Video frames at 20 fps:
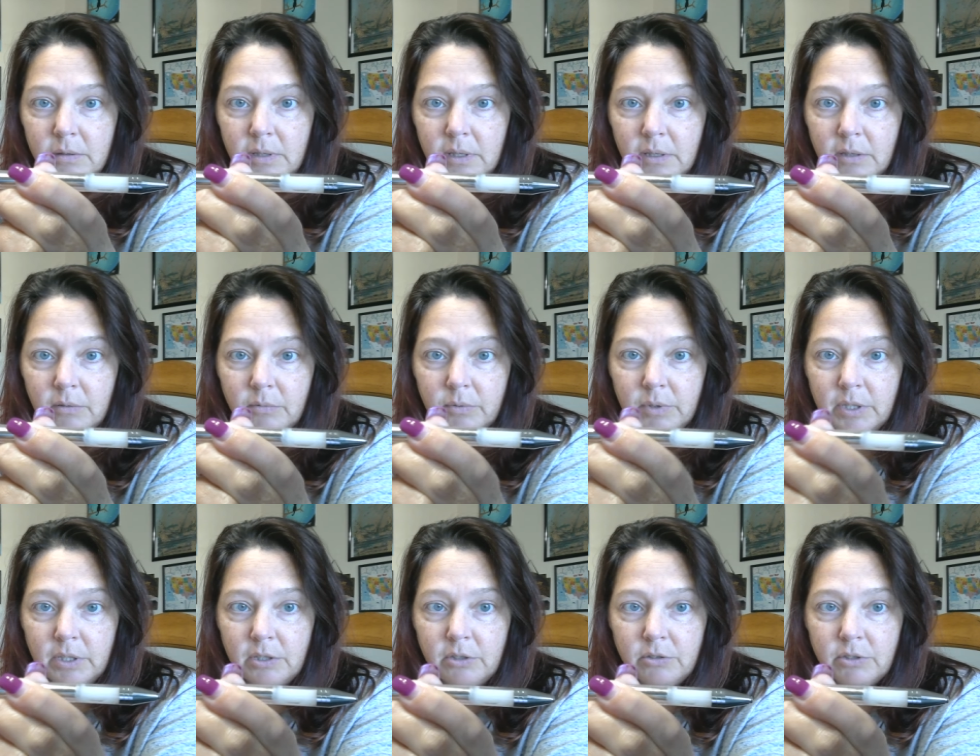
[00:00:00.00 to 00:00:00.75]
I don't
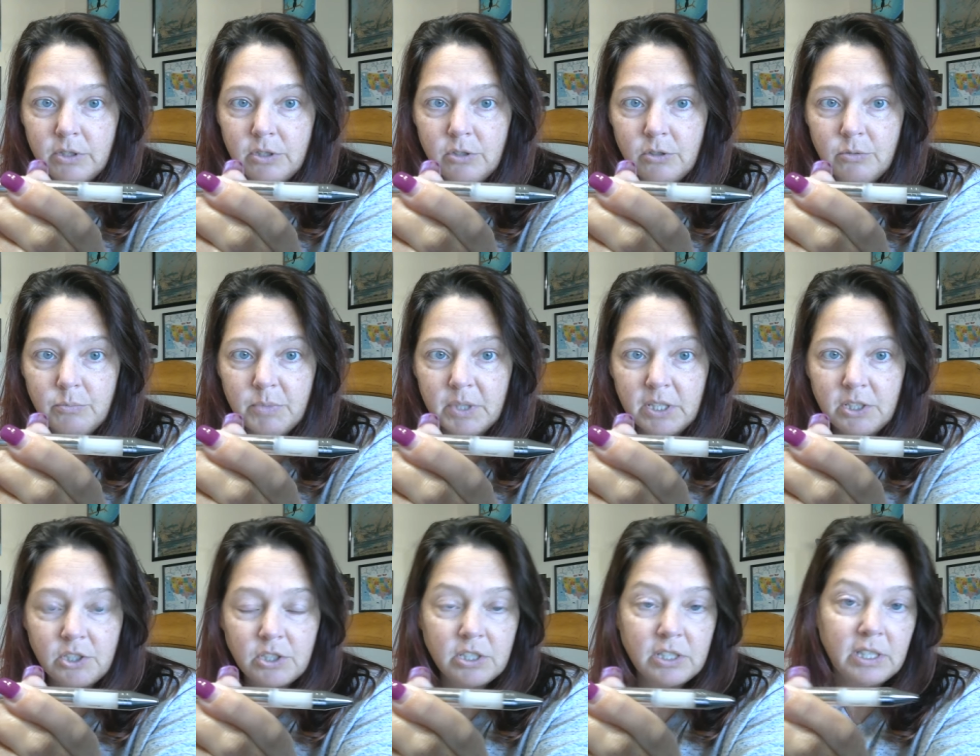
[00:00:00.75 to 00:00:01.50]
want to do it too
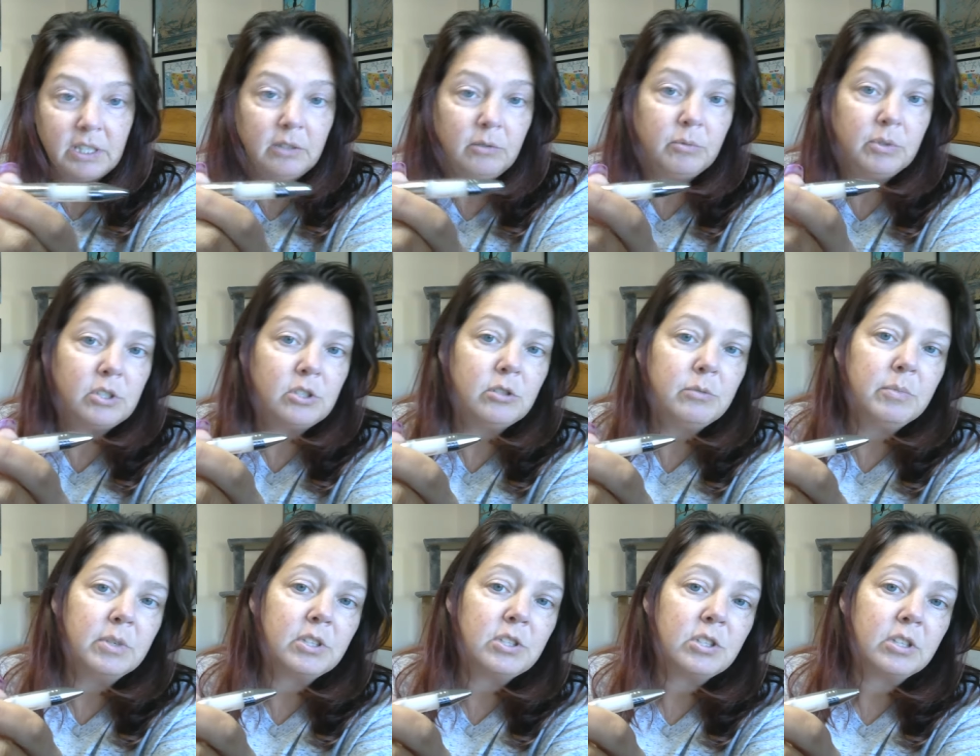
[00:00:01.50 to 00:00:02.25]
much because I don't want too
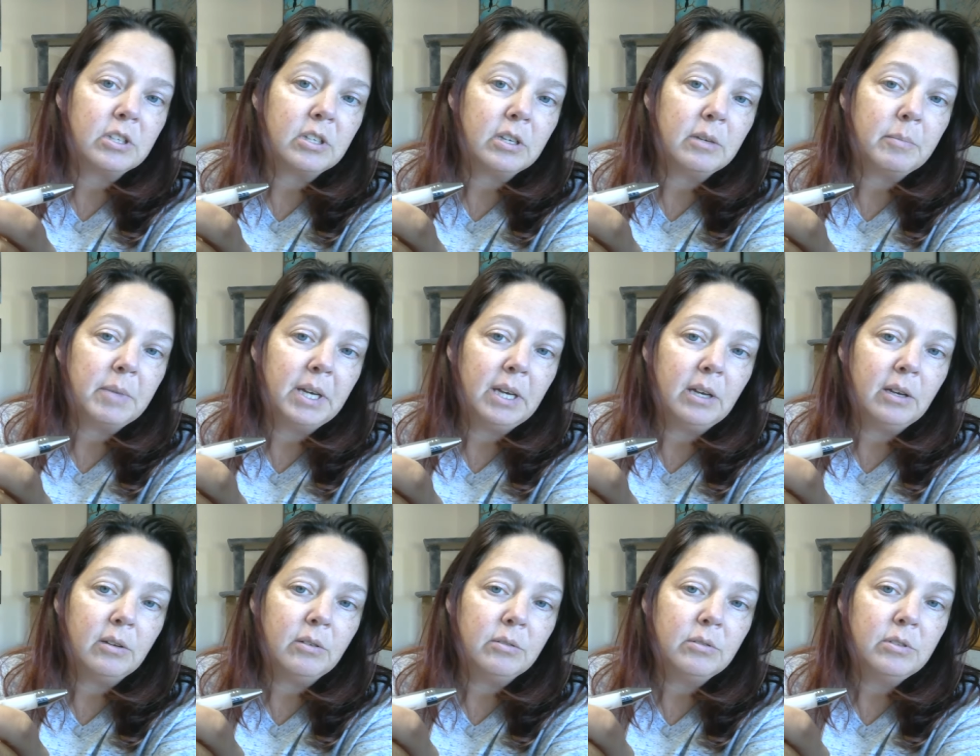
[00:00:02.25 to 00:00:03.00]
much to come
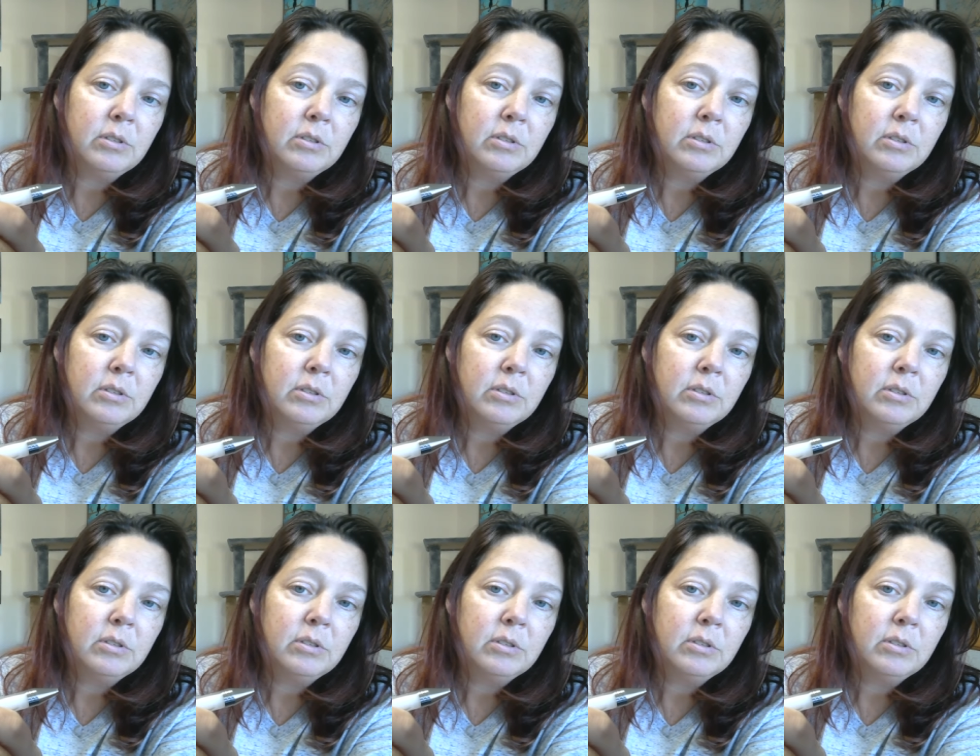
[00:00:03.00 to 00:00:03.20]
out,